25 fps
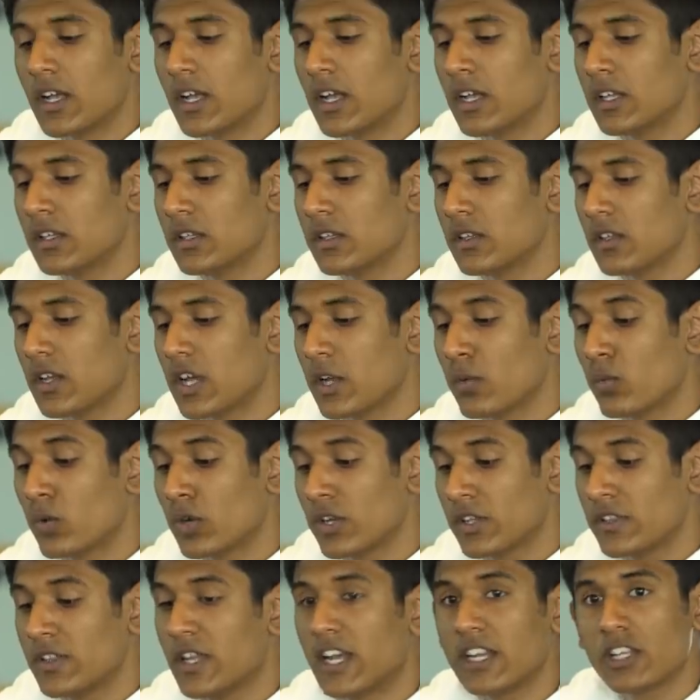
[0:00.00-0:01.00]
and I
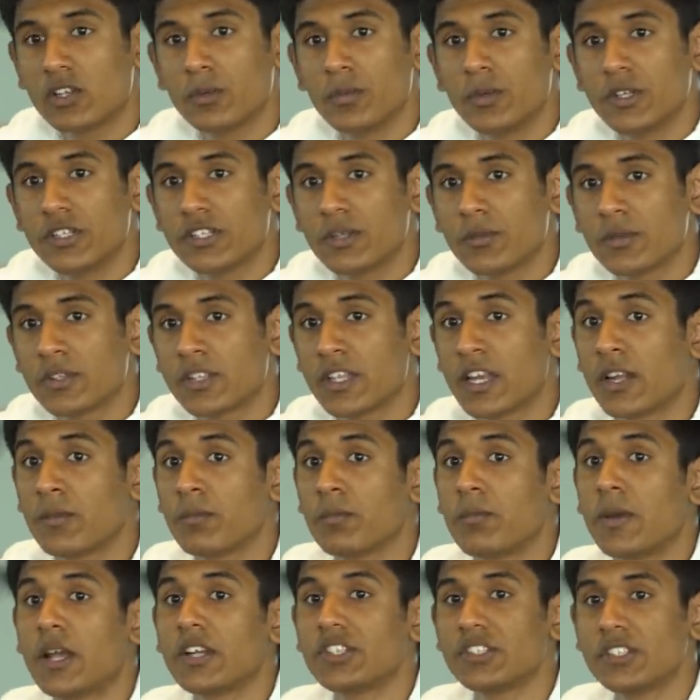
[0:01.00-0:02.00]
wanted that to be something that
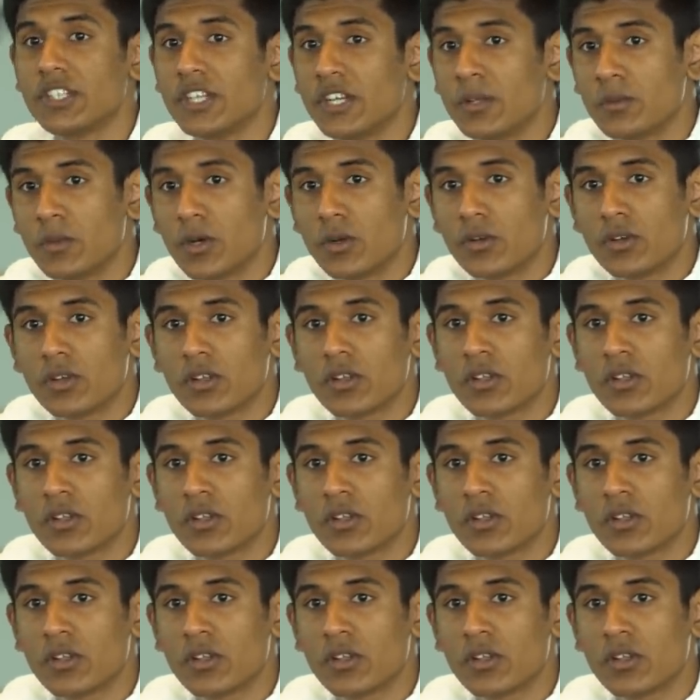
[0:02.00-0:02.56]
I'm passionate about.